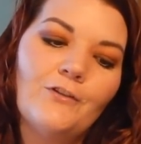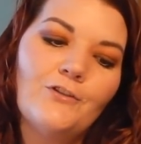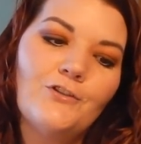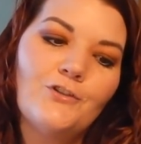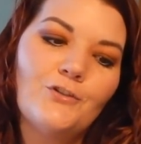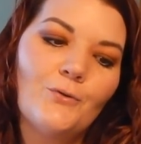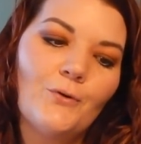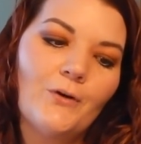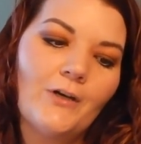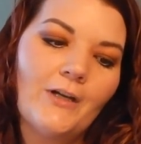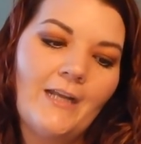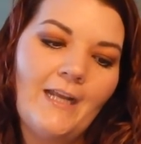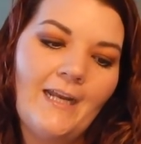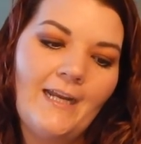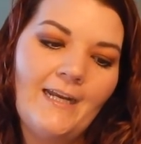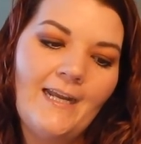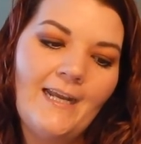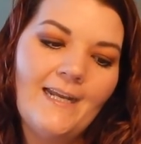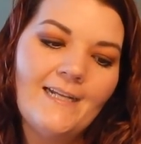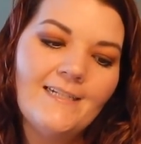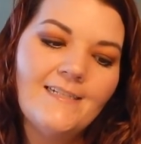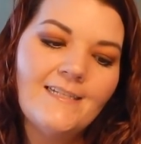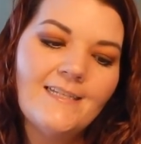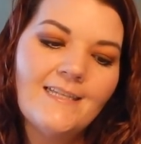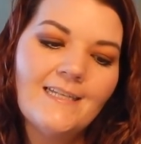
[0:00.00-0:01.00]
for Jordan.
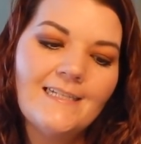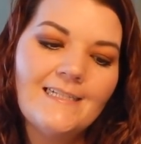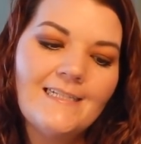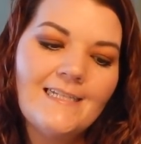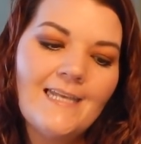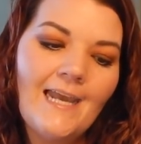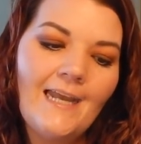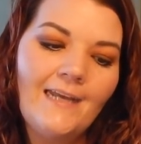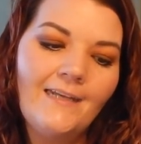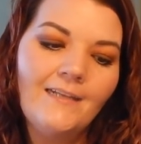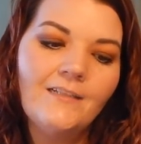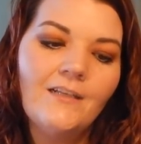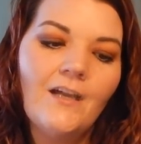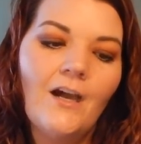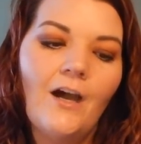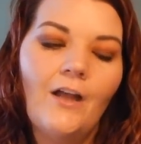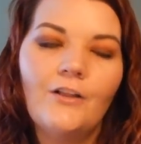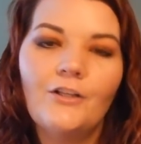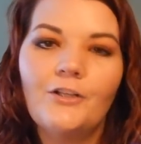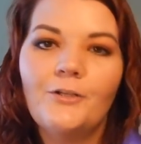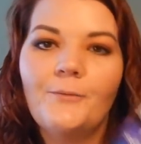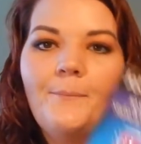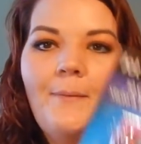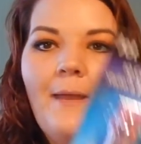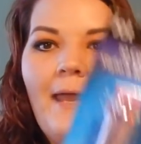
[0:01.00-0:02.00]
It's the 10 color